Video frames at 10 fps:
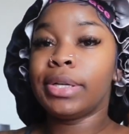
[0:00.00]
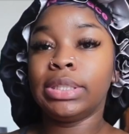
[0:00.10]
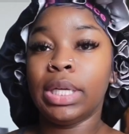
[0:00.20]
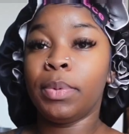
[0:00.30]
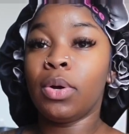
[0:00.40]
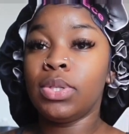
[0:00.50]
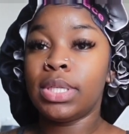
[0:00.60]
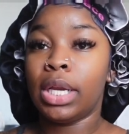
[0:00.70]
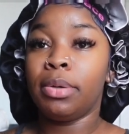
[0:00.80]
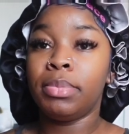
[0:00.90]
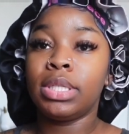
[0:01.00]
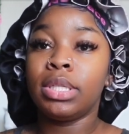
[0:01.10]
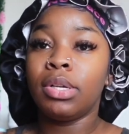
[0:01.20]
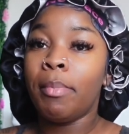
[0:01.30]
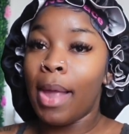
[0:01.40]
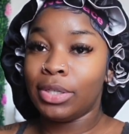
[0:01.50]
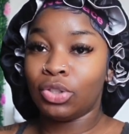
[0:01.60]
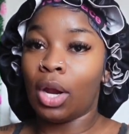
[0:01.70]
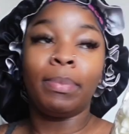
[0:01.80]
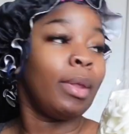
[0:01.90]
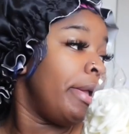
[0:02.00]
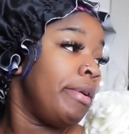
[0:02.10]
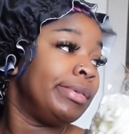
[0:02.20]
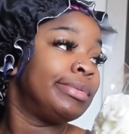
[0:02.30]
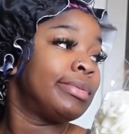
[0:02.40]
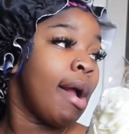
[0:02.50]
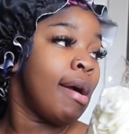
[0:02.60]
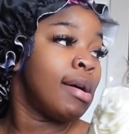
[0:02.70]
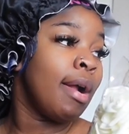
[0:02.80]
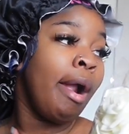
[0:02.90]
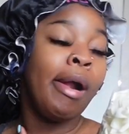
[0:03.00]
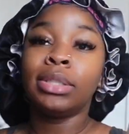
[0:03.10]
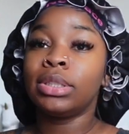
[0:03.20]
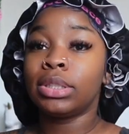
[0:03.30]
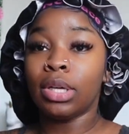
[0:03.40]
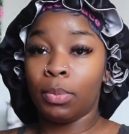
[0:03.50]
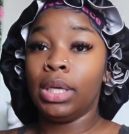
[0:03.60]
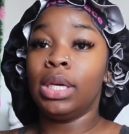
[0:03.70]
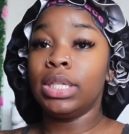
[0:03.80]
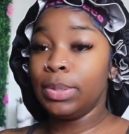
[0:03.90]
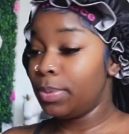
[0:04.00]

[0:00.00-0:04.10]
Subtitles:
Then we're gonna set up this little backdrop thing so we can get these